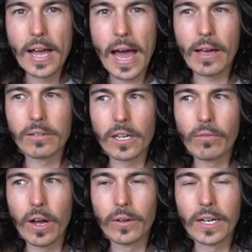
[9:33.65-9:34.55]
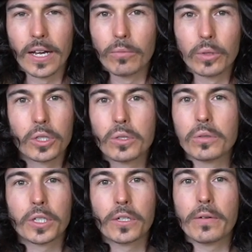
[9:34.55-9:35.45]
And I was like, right, okay, we'll just go
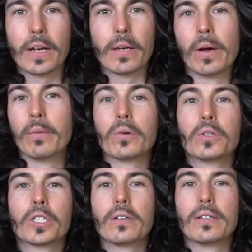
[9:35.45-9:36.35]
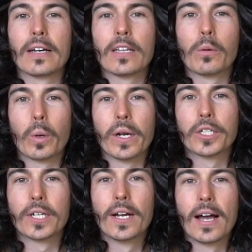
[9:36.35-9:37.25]
and shoot you anyway. We'll go and shoot you down at the bridge.